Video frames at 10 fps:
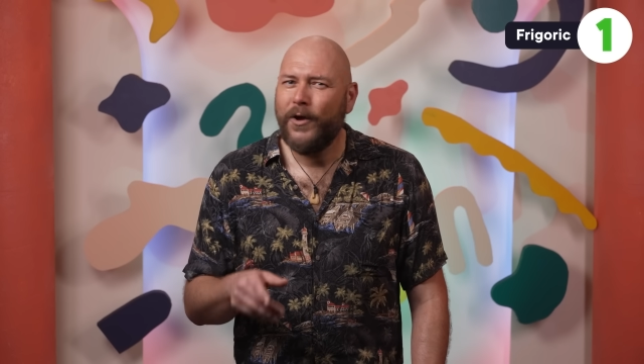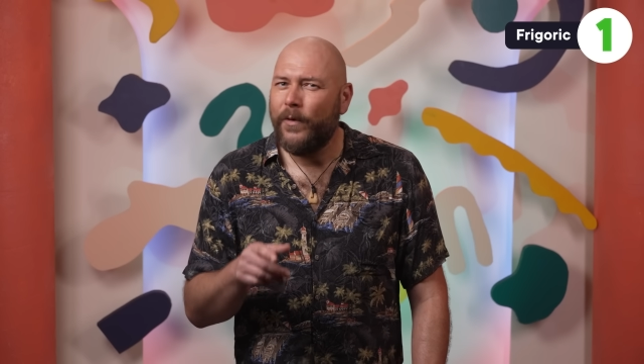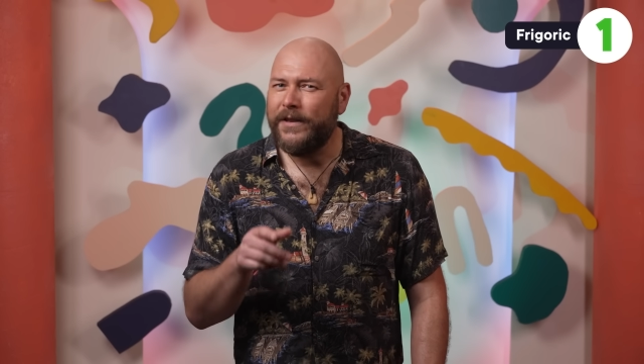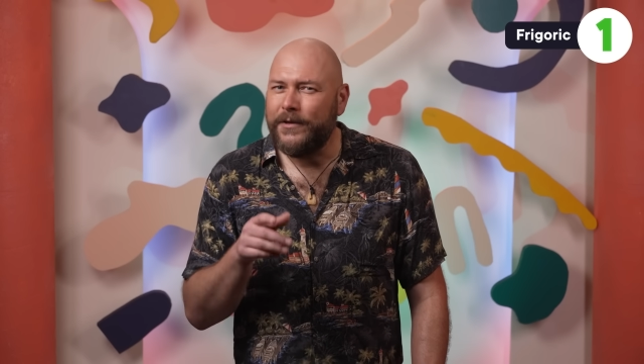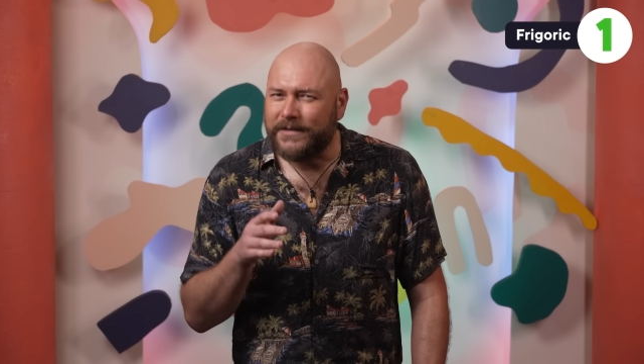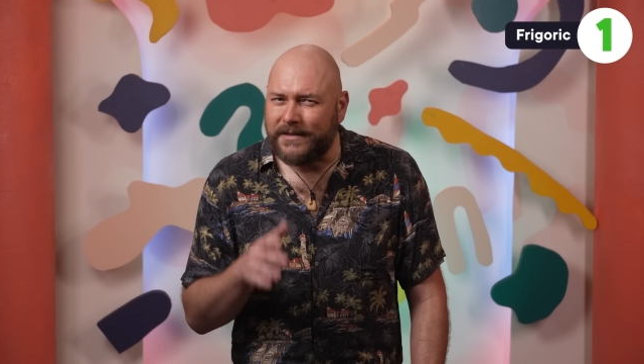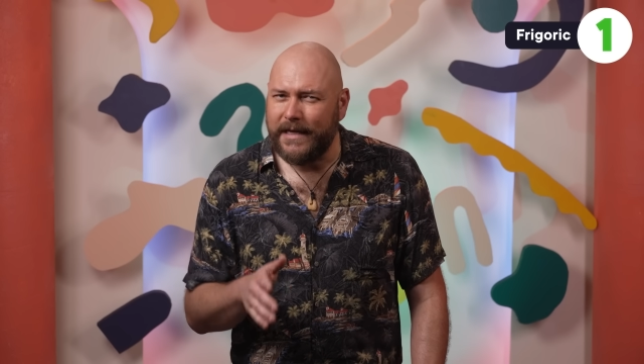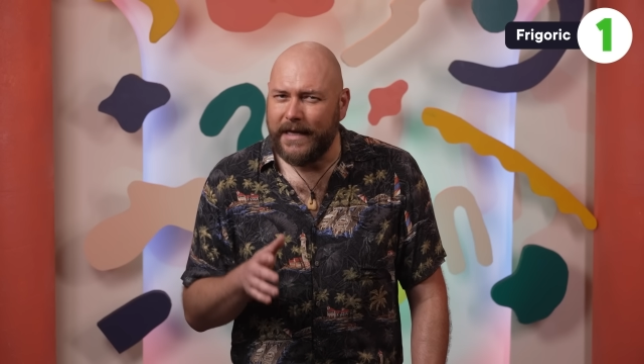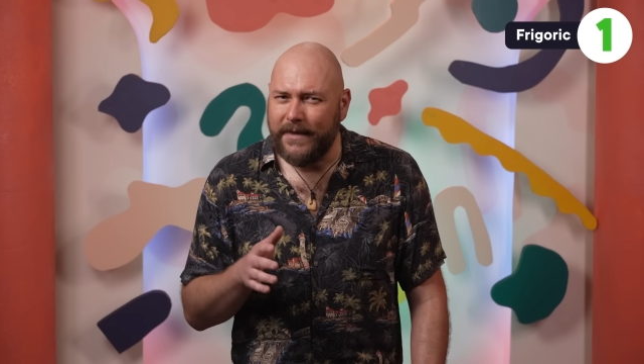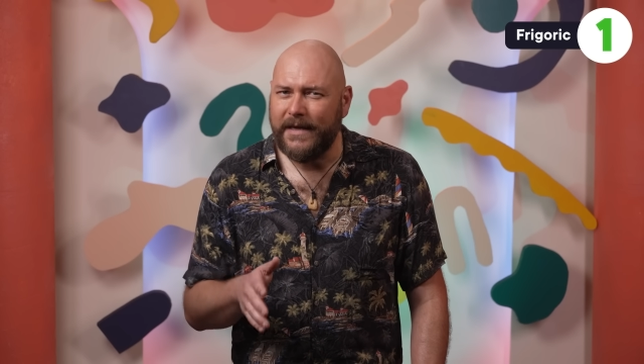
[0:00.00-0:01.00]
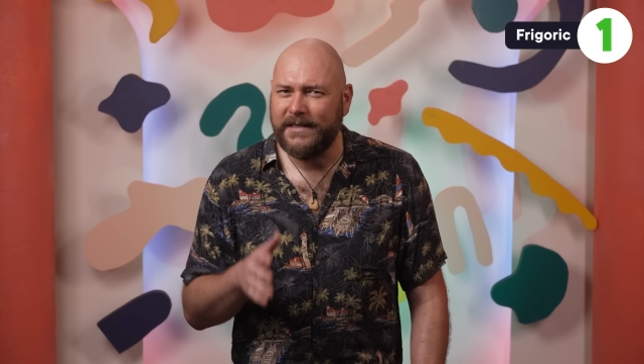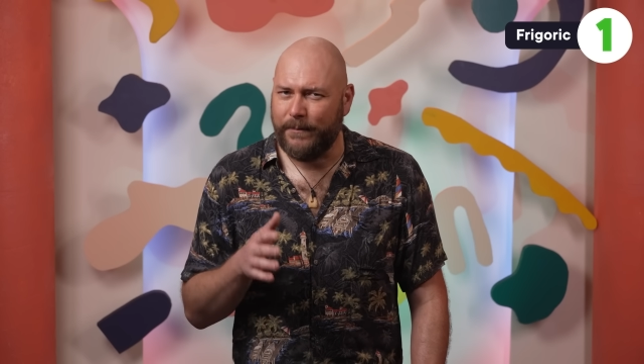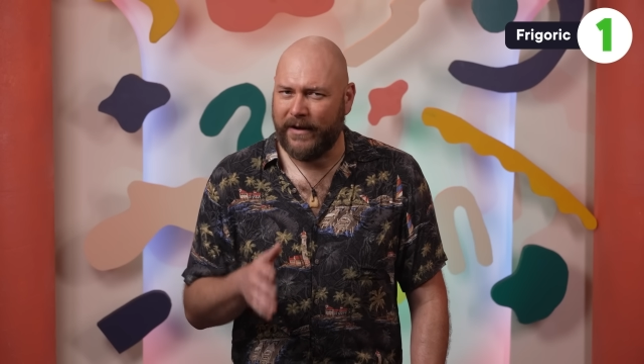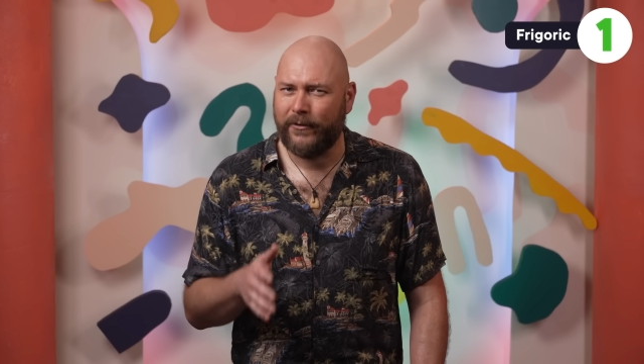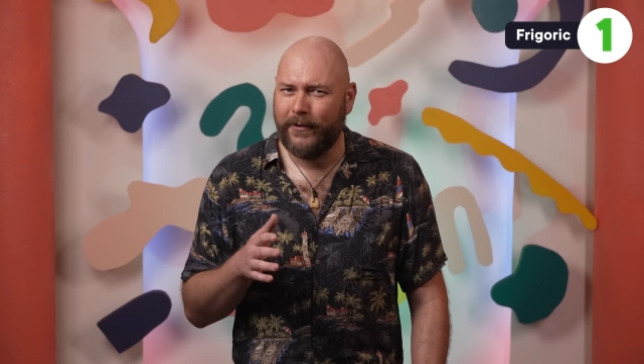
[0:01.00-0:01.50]
when you see these
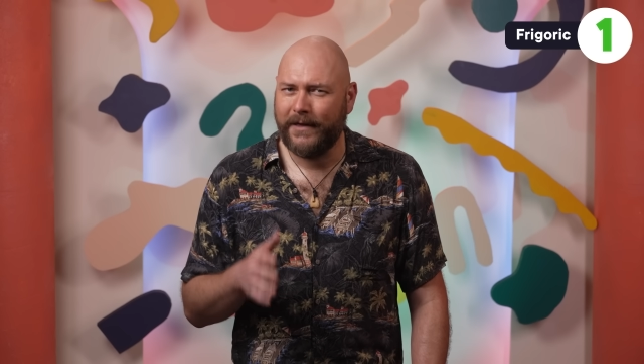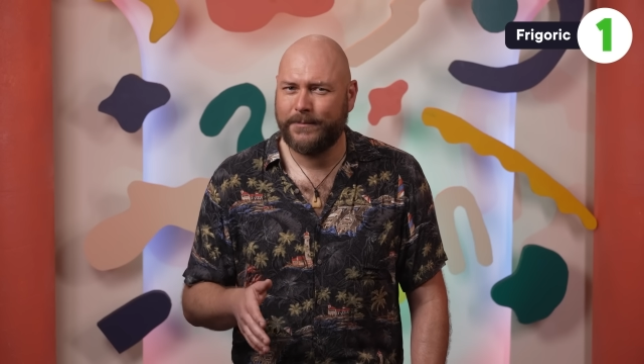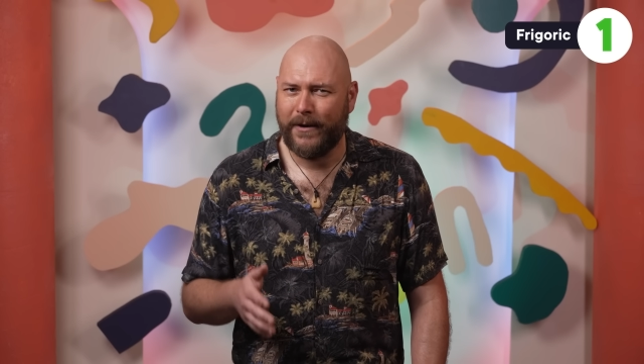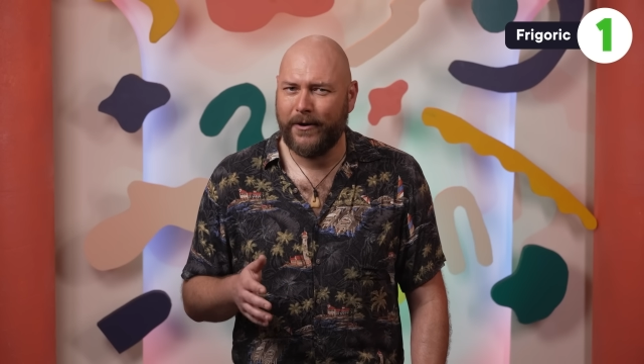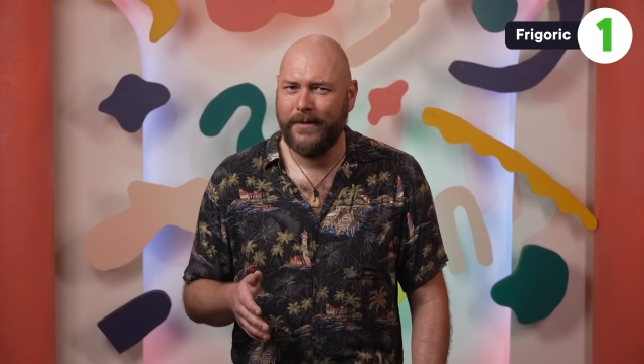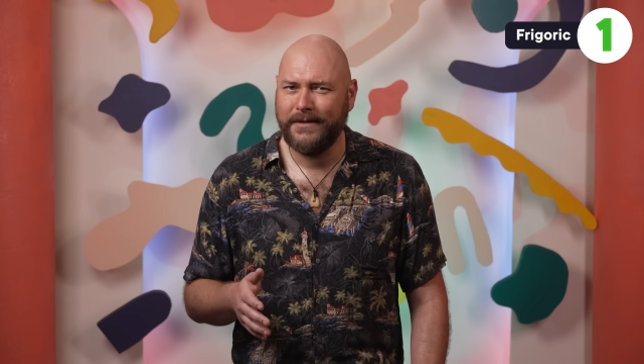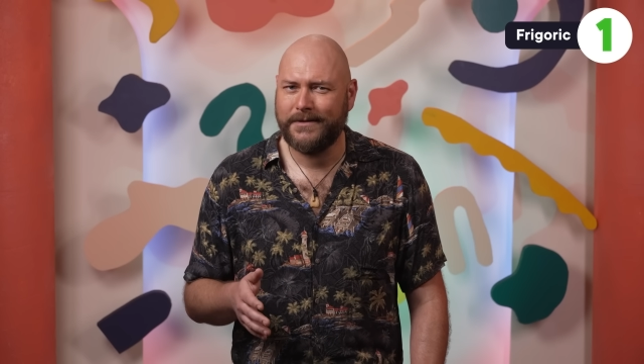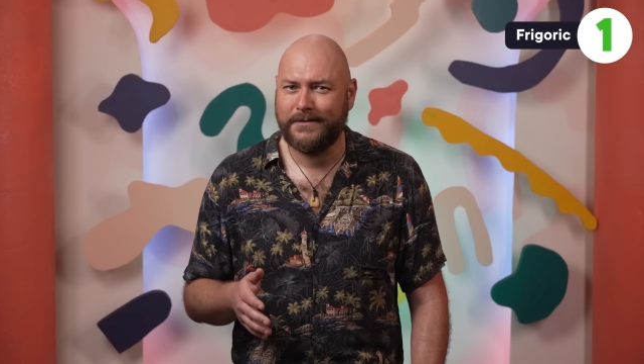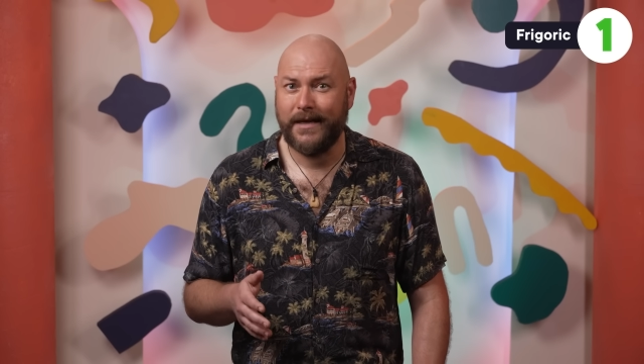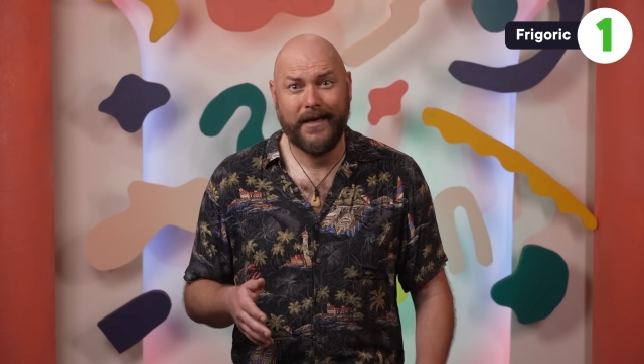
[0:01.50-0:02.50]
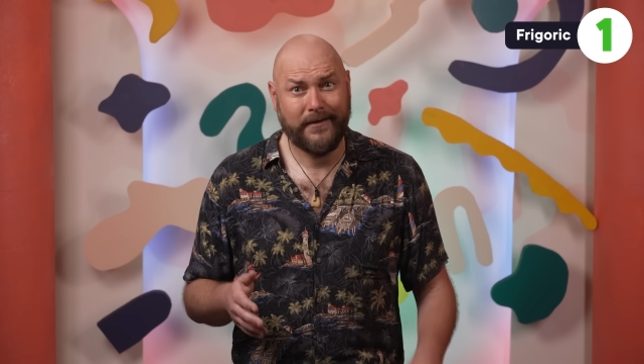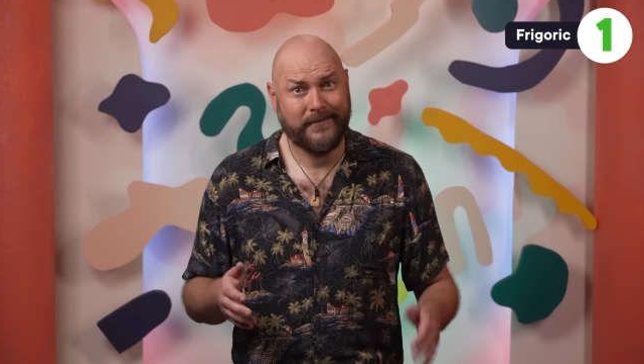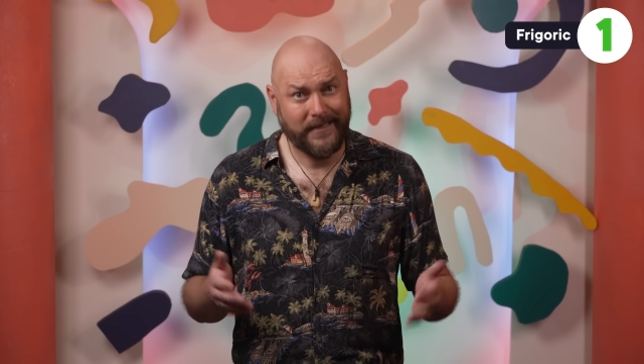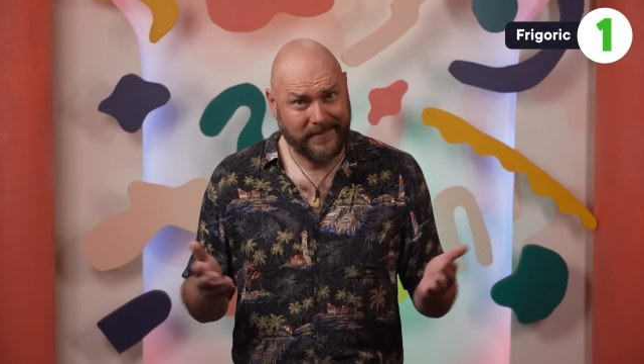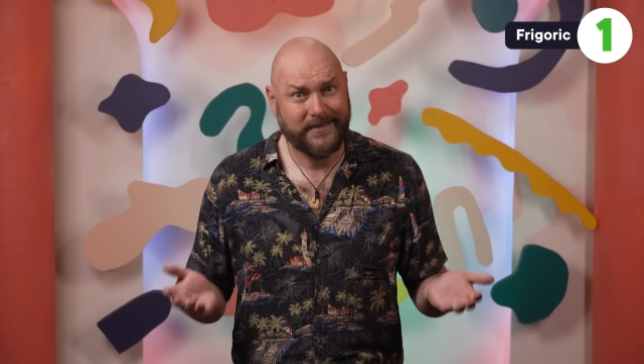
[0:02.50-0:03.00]
mirror experiments, they
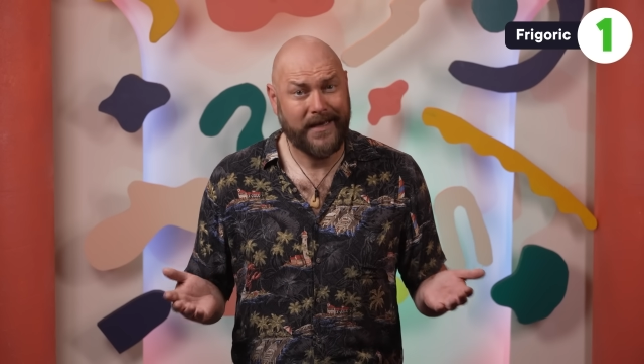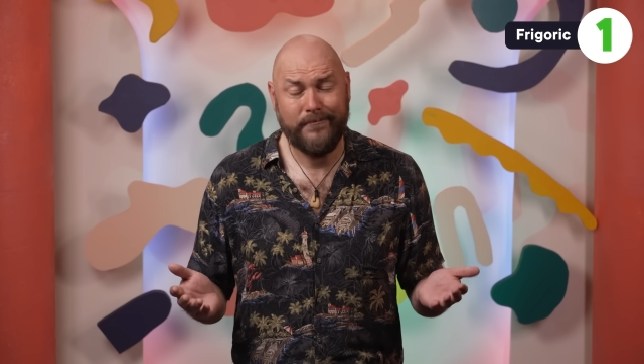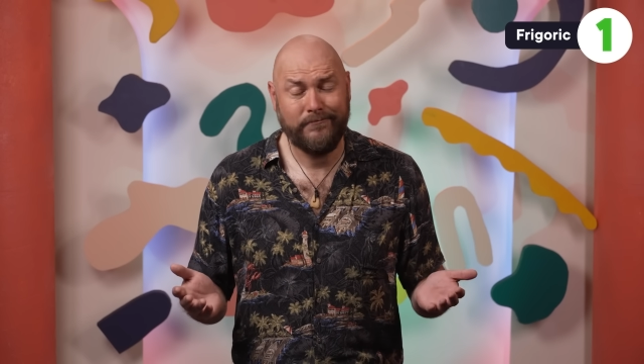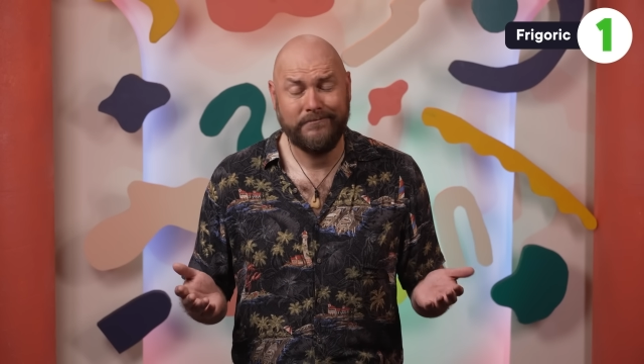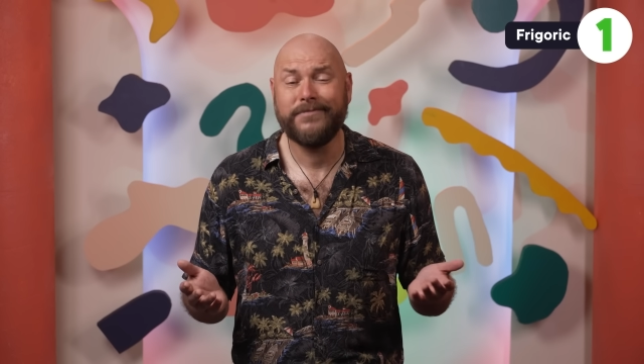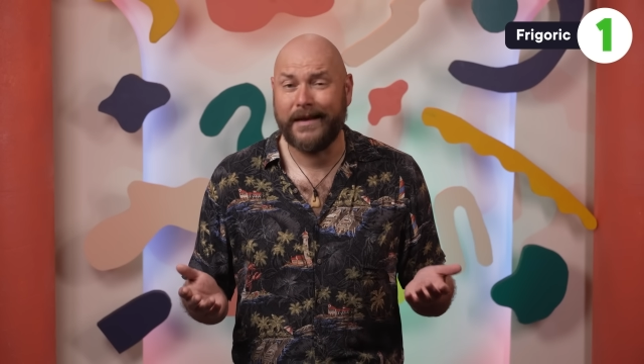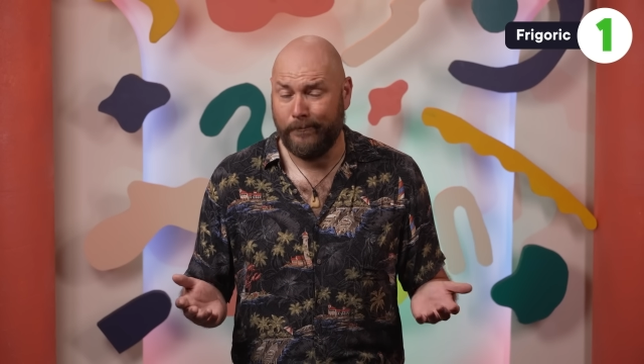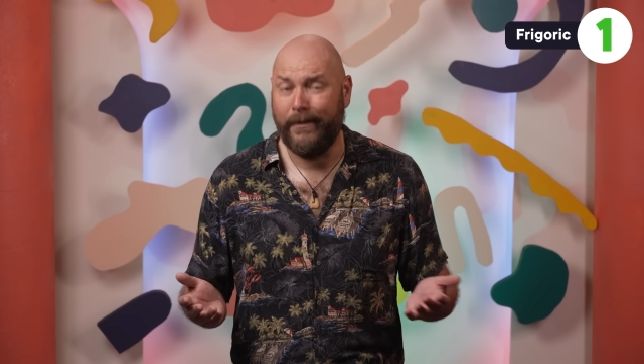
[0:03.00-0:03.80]
can seem like